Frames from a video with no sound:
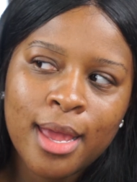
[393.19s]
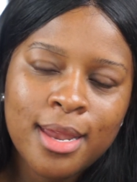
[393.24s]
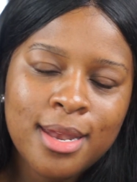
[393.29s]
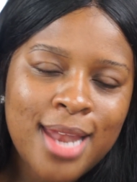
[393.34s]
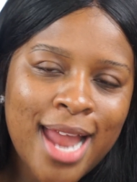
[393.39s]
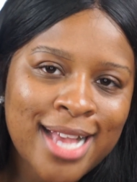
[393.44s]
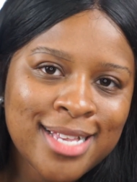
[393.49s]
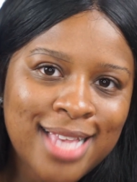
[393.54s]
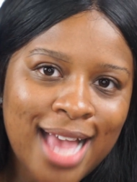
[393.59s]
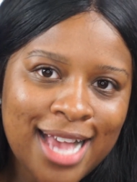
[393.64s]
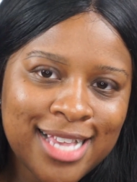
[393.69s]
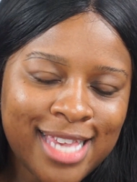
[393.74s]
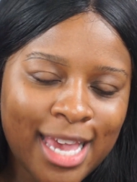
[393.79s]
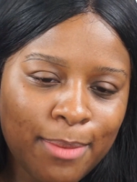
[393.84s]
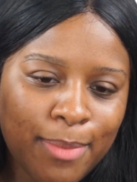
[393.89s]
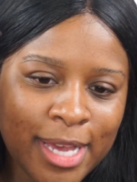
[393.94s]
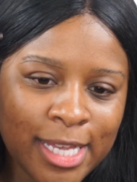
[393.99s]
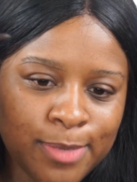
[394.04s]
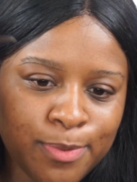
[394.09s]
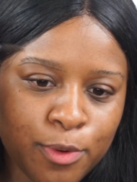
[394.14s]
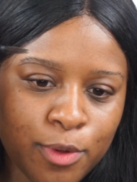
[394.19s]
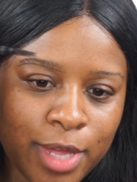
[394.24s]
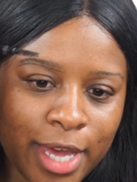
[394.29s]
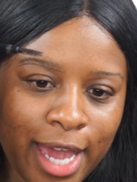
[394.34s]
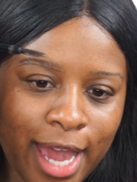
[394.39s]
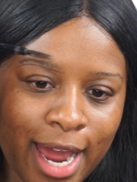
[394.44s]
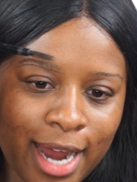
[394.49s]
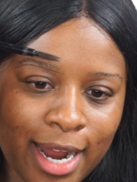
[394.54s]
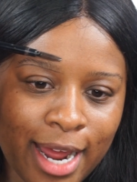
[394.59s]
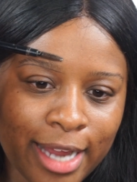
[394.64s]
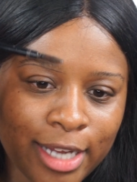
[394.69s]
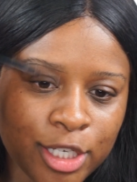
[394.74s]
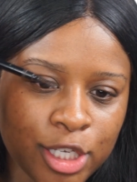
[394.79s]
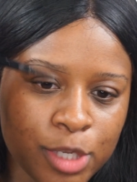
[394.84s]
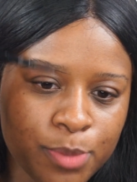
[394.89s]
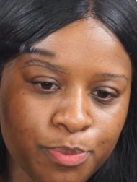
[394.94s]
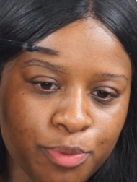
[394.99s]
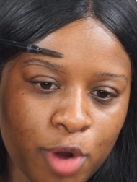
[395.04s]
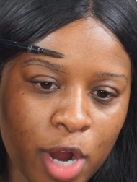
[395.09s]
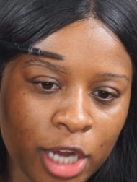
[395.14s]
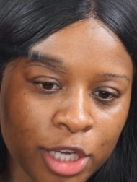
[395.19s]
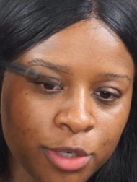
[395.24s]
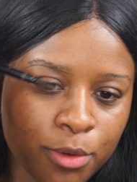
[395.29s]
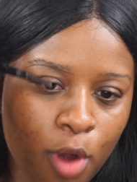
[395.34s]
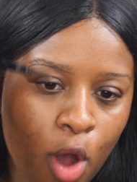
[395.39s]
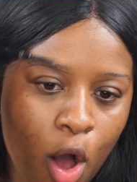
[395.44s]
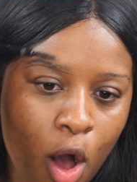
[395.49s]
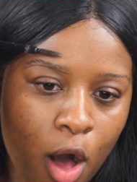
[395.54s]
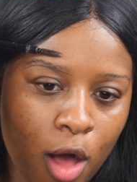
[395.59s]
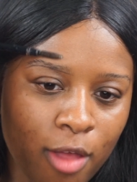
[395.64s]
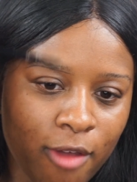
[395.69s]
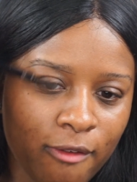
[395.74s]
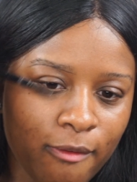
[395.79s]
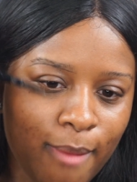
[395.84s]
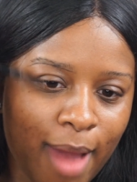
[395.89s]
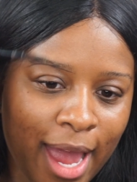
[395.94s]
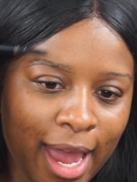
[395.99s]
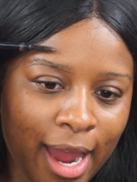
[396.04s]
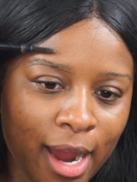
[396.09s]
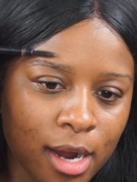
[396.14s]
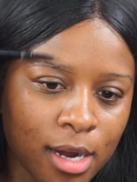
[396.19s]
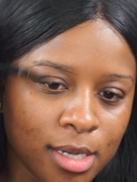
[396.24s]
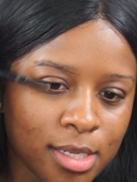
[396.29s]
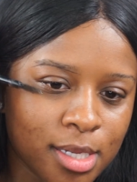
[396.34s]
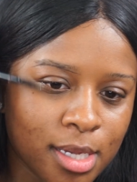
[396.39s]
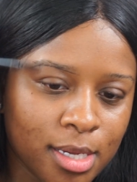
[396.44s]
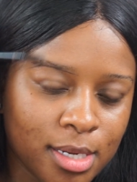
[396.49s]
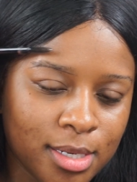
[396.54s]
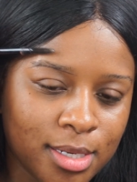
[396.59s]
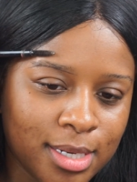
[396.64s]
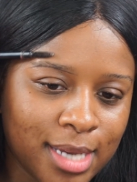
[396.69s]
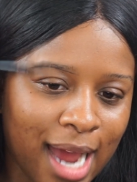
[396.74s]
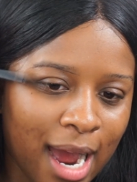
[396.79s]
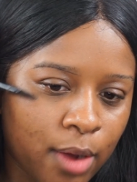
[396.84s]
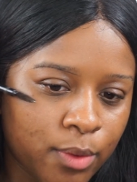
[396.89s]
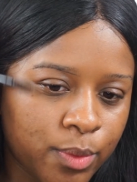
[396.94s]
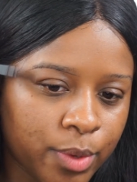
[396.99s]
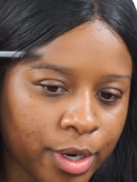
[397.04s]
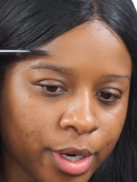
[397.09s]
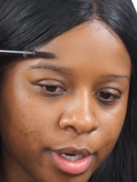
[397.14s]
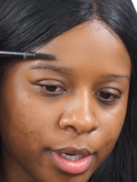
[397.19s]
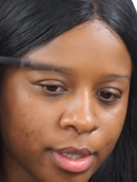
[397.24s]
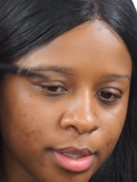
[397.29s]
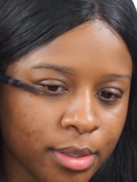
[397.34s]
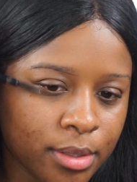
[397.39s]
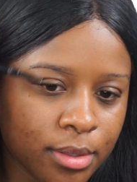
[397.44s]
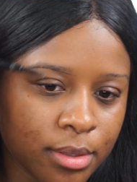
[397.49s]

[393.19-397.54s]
Next, I take my spoolie and I just brush all of my hairs downward.